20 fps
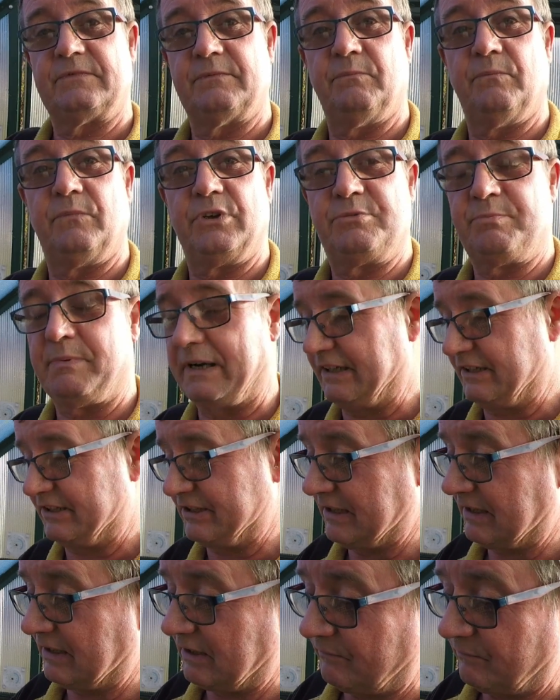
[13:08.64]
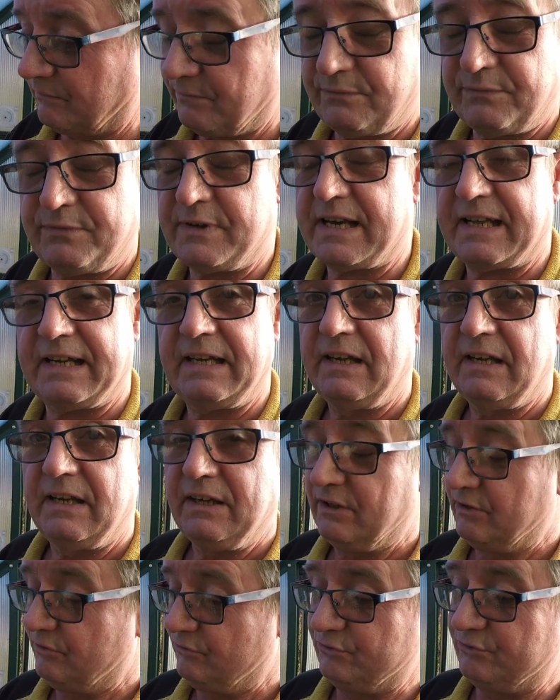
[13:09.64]
which makes it a
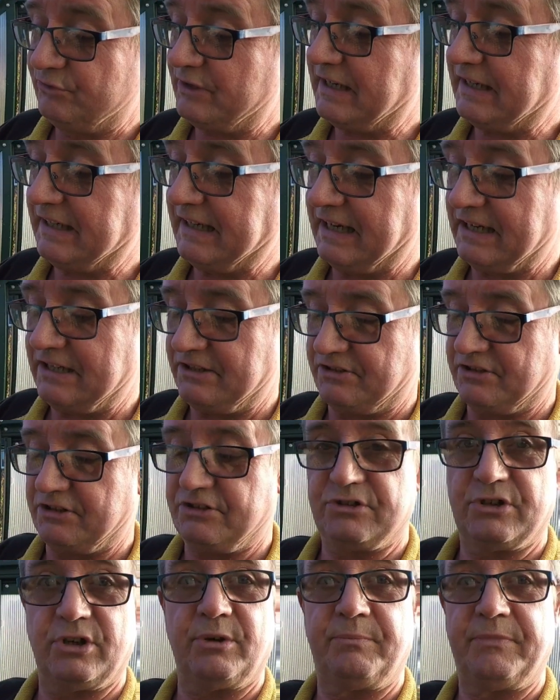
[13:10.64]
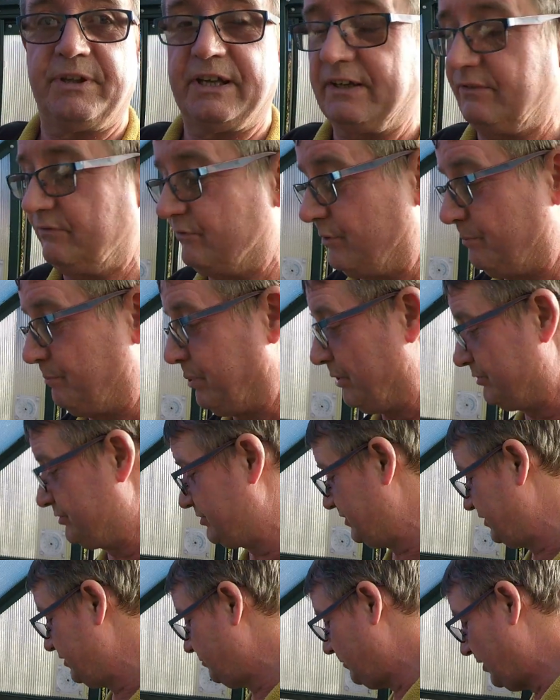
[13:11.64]
very easy job then for
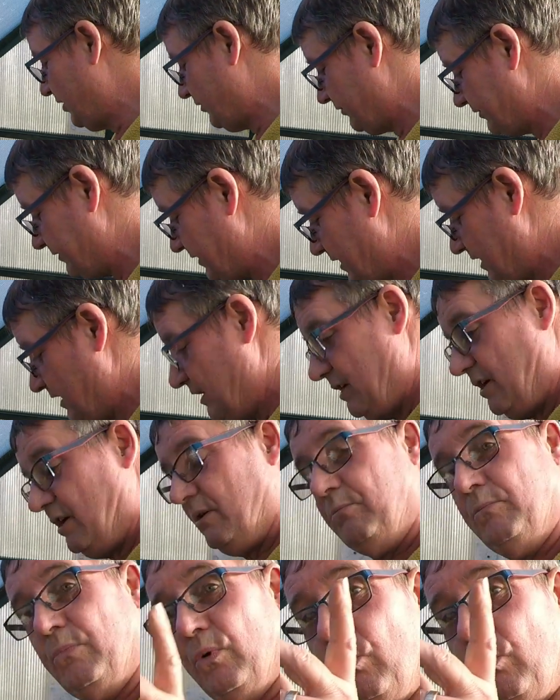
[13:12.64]
potting them on. But